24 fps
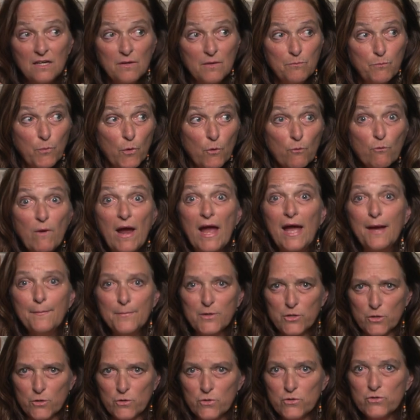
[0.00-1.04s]

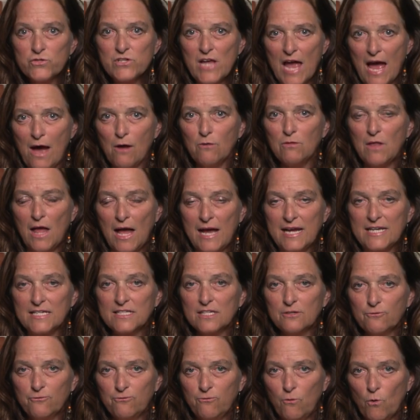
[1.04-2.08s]
parameters outlined in
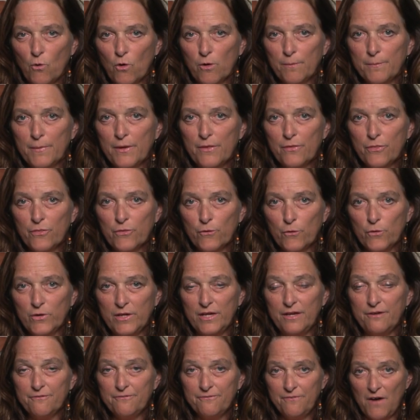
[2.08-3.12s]
Form
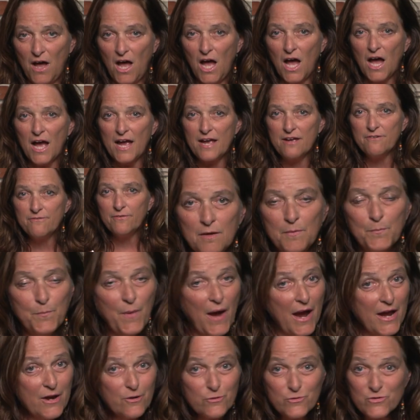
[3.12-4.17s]
35.
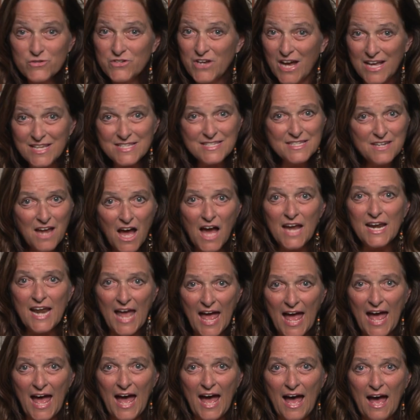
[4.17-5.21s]
Buyer does not
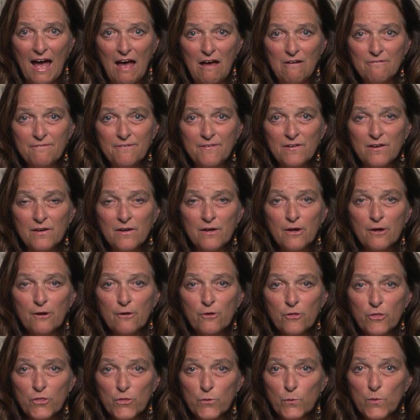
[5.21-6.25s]
have
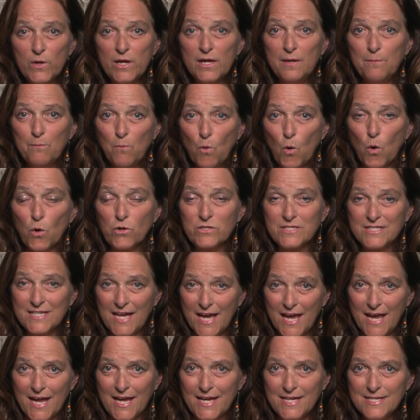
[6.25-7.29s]
3 more
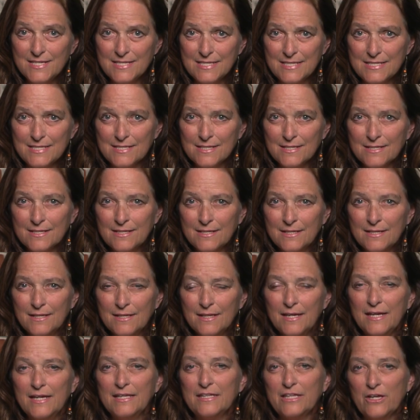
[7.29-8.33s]
days
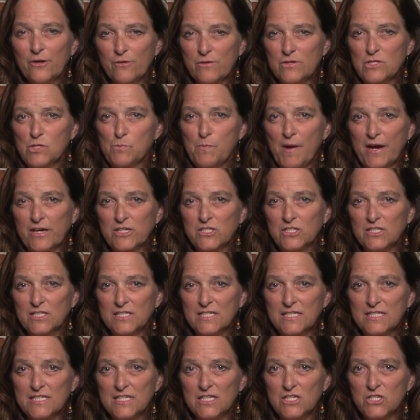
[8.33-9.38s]
in their inspection
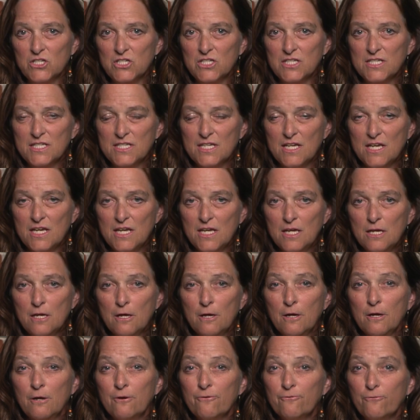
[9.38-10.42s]
contingency
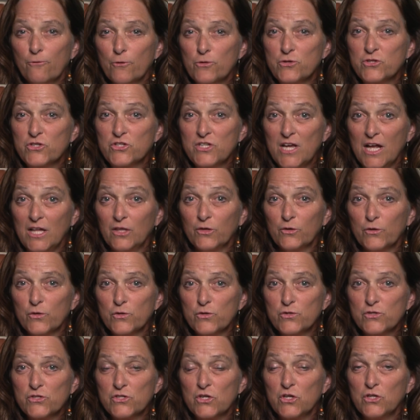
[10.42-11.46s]
for
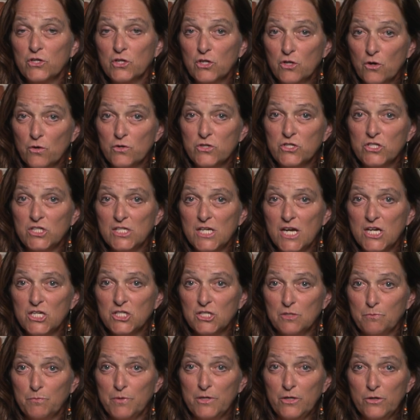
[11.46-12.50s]
seller's negotiation
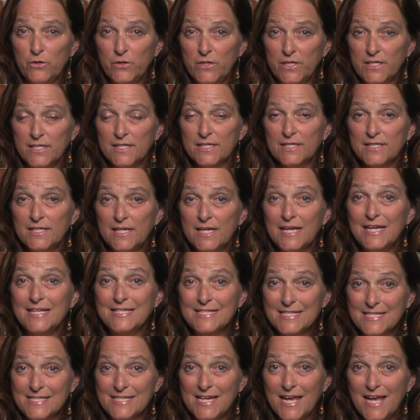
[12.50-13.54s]
period.
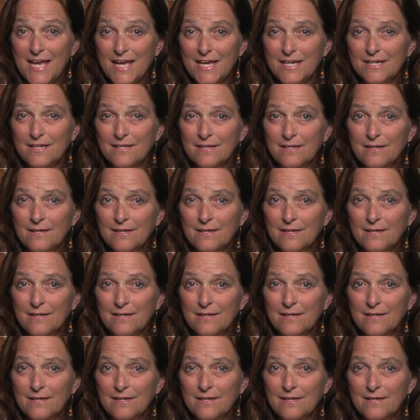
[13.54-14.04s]
Instead,